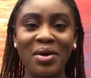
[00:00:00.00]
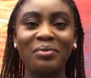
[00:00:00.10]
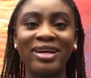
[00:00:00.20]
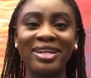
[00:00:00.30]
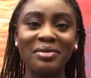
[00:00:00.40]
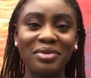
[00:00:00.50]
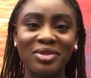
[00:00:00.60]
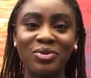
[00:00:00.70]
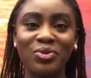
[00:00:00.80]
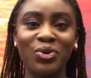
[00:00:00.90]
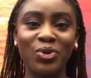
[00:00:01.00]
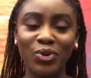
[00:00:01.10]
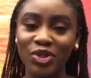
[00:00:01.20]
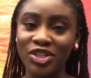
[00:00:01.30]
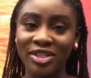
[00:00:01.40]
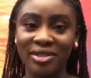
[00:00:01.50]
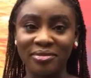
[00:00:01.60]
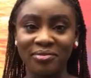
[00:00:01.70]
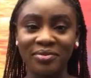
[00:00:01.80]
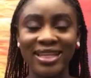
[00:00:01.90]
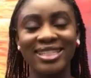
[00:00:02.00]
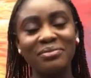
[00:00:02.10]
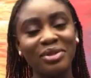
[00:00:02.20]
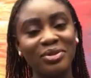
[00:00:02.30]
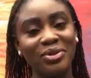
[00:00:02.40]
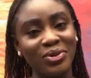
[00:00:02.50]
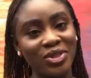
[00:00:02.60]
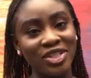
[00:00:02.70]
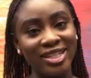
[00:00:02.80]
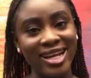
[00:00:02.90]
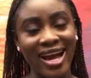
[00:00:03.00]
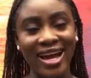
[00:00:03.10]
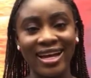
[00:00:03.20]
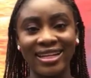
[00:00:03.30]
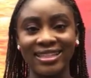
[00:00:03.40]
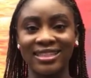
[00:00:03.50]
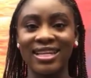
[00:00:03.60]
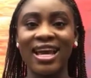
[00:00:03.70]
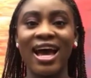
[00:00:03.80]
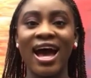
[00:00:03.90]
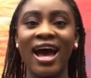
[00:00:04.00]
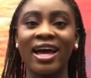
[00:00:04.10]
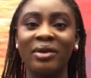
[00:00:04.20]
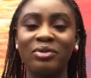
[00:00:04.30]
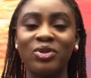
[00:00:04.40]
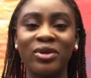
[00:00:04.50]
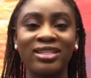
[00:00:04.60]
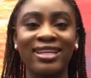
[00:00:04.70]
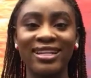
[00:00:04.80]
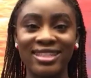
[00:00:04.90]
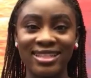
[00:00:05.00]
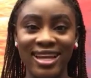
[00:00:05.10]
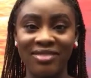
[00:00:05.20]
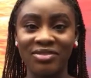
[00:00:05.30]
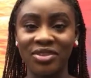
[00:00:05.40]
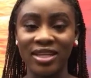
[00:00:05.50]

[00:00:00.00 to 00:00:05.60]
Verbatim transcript: my name is ugochi simply ugochi and i am so excited to have you